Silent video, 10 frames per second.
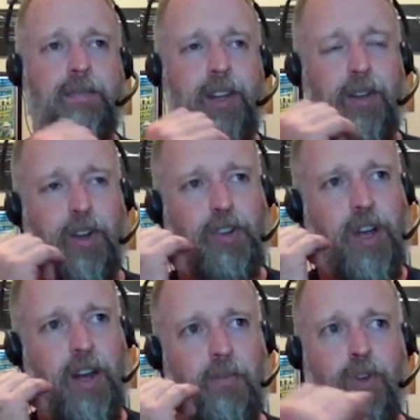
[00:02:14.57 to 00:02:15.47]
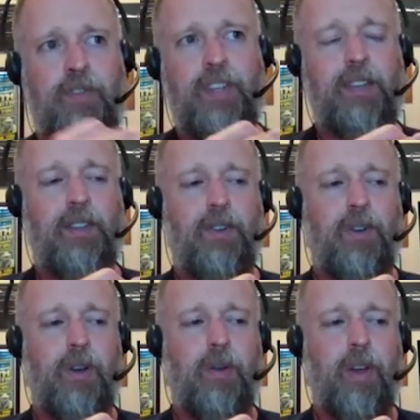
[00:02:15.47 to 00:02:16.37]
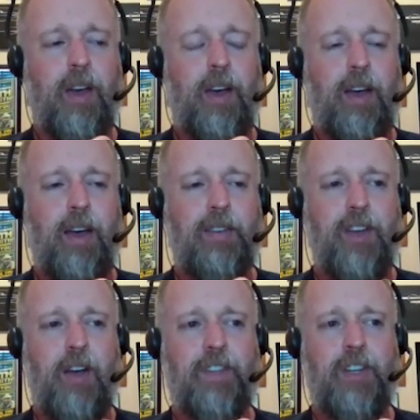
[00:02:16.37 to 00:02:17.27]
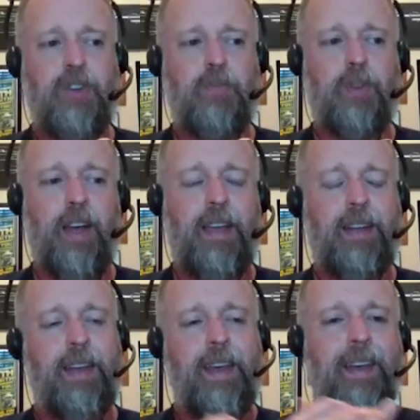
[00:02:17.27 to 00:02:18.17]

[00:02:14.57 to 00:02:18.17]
you're trying to move teeth into a soft tissue plane.